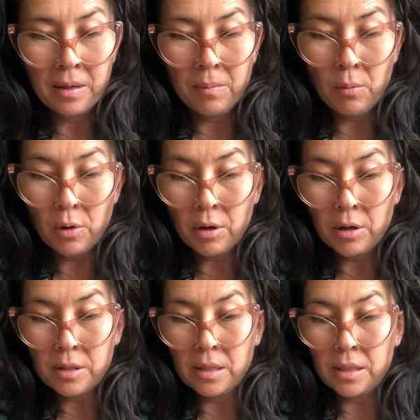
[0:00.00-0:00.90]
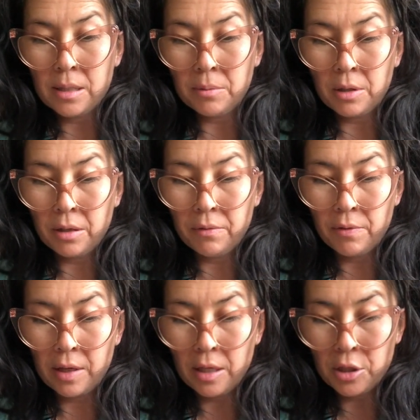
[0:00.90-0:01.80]
more cards to get some
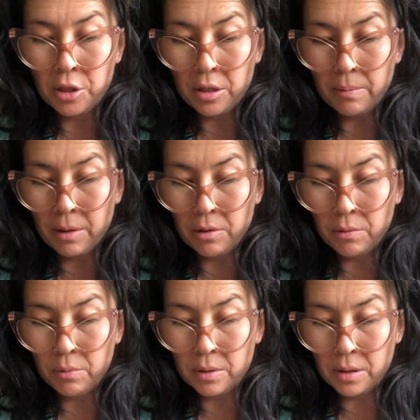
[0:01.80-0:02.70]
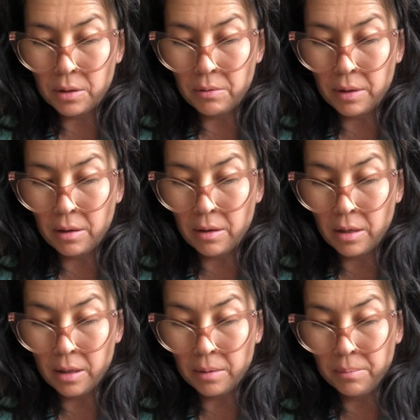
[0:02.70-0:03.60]
clarification about what's going
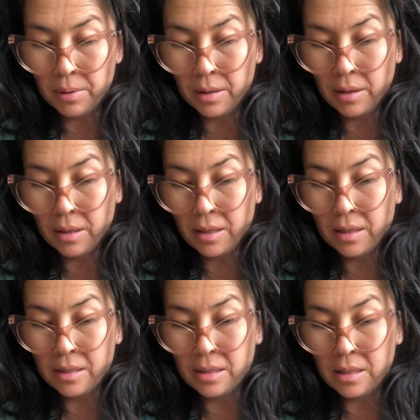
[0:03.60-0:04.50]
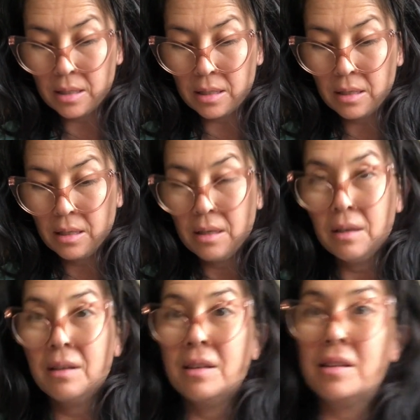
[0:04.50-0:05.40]
on. But like this is
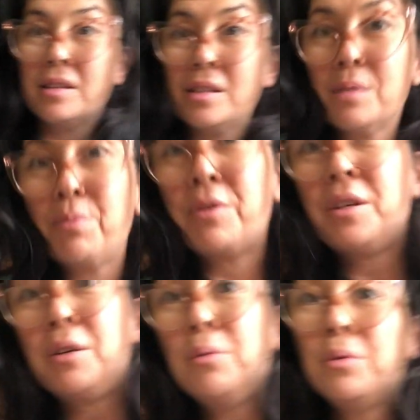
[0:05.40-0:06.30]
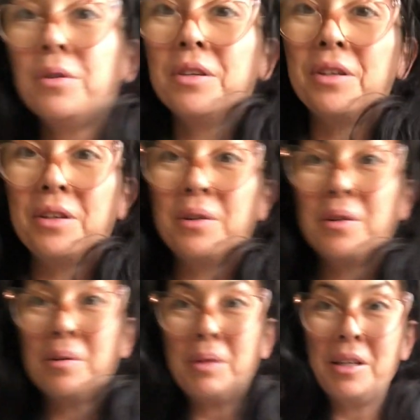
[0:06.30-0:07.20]
pretty cool, you know.
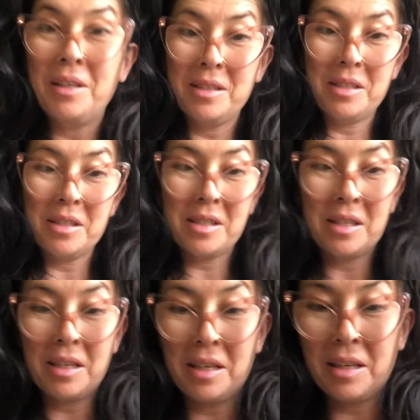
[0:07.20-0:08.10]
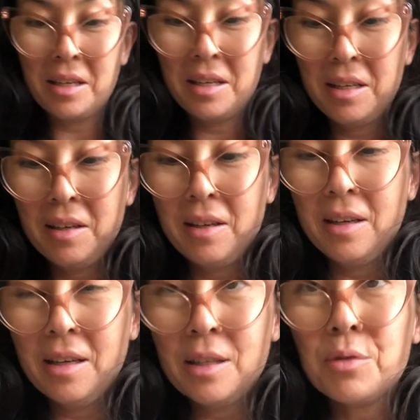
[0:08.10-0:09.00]
I mean, it's just like,
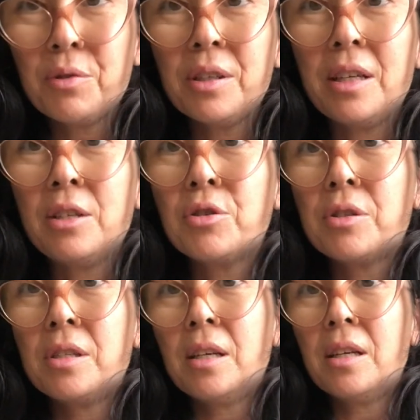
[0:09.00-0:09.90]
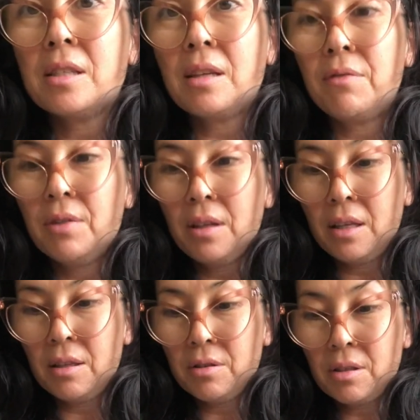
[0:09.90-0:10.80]
it's really interesting because I feel
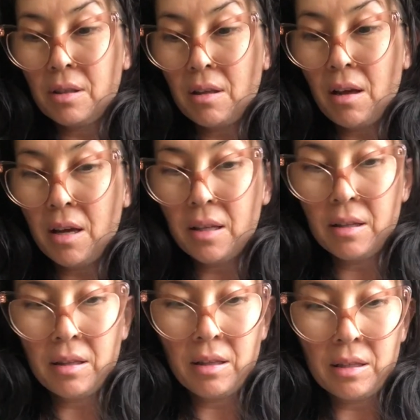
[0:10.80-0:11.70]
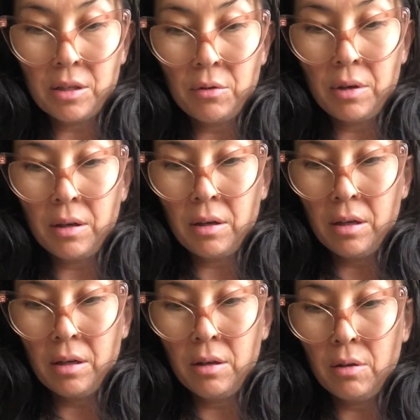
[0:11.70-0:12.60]
like there's a lot that's going
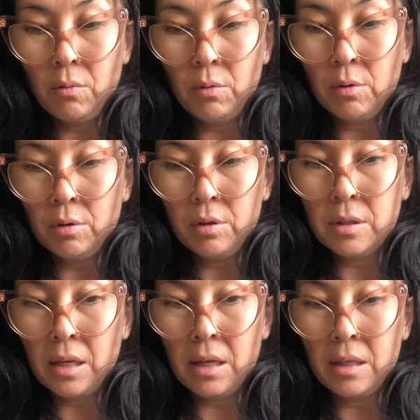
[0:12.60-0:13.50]
on in the world and